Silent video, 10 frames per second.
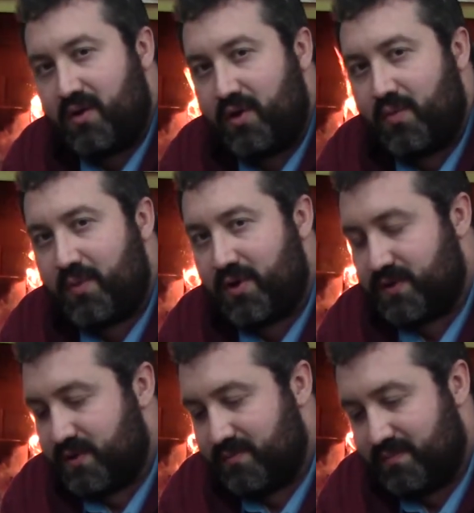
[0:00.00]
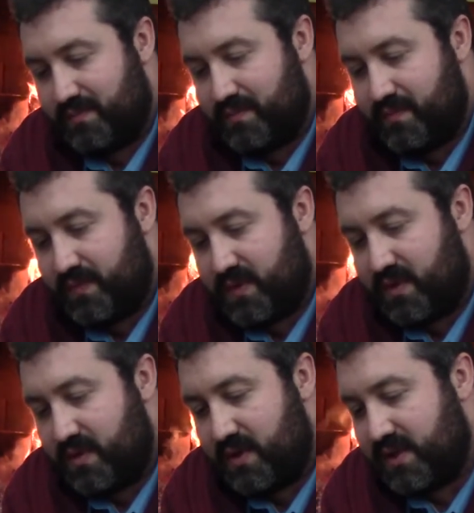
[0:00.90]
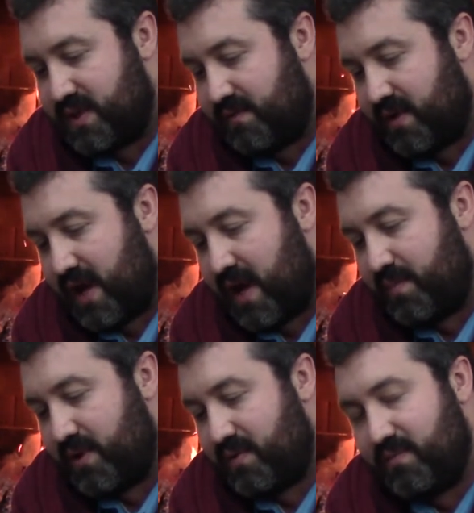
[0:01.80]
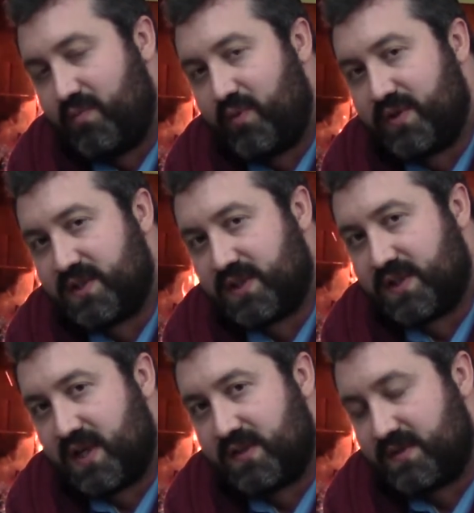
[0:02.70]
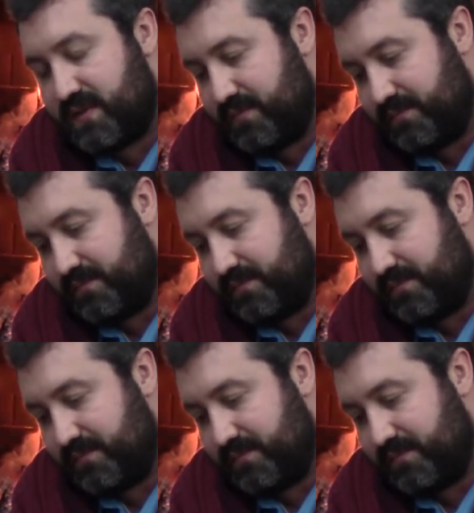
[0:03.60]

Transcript: No person is ever happy with success.